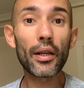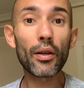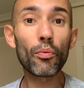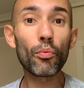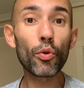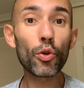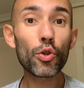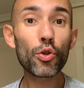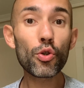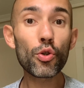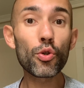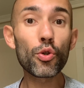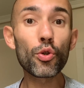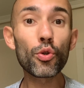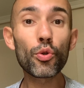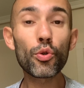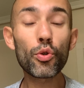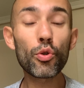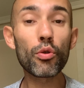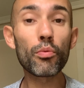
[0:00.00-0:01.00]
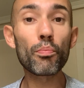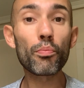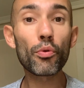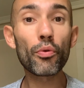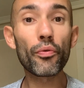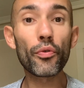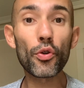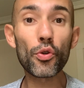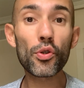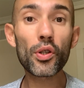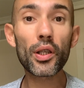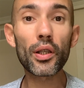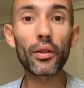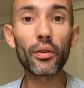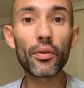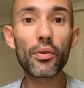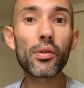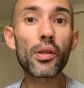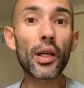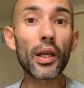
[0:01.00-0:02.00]
what to do to improve your
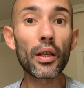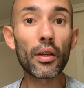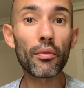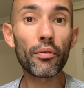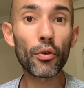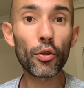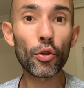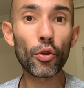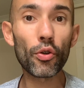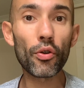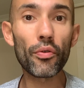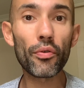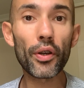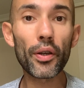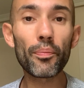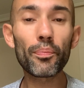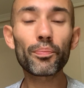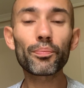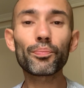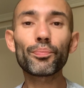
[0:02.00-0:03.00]
skills in photography.